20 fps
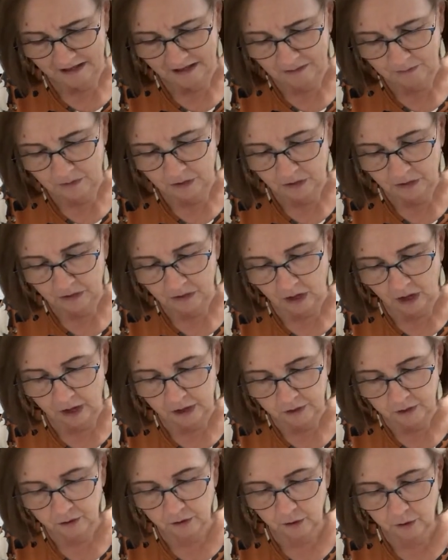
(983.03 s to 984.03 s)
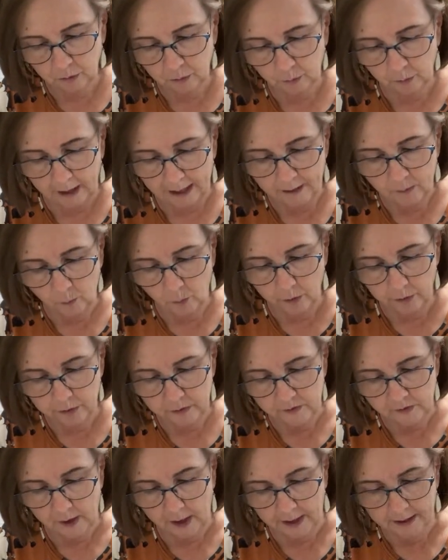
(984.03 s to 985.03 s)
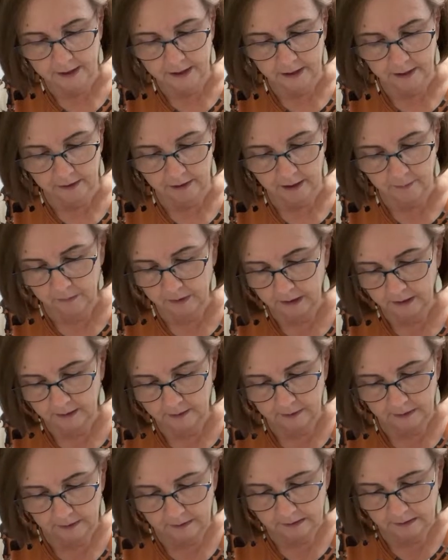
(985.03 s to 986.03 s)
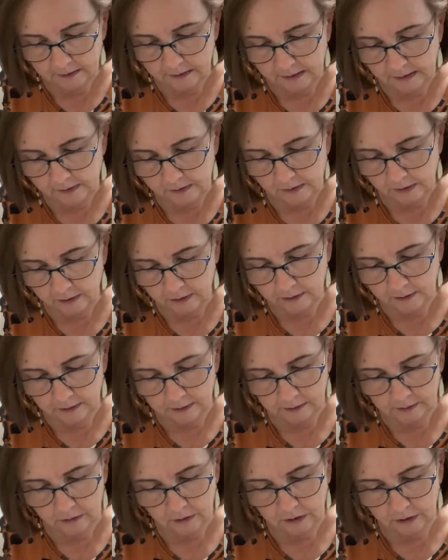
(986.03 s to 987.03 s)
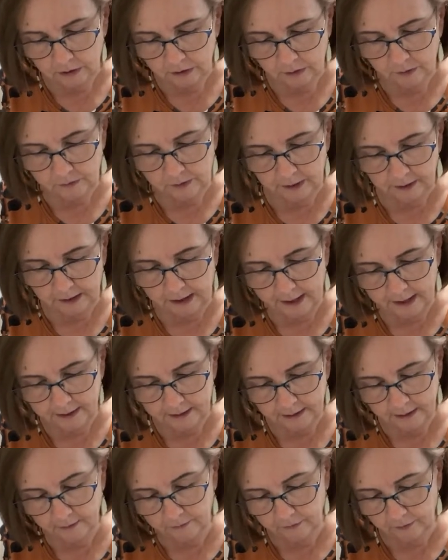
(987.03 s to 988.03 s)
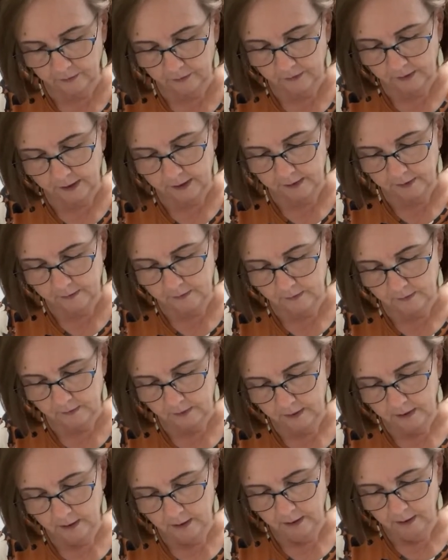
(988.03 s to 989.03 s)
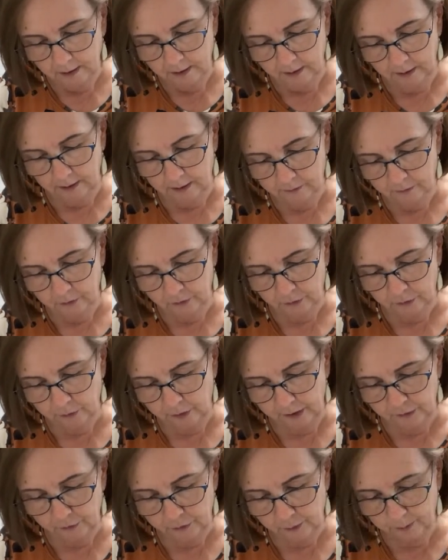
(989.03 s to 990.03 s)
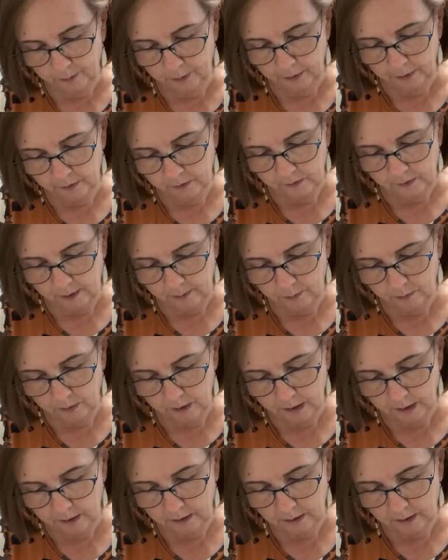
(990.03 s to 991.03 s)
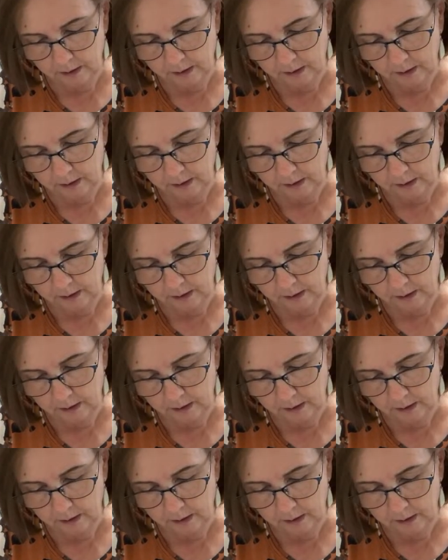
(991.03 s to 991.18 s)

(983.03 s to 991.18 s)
you could also write words on here. I mean, you could use a lot of different things to dress your birds up with.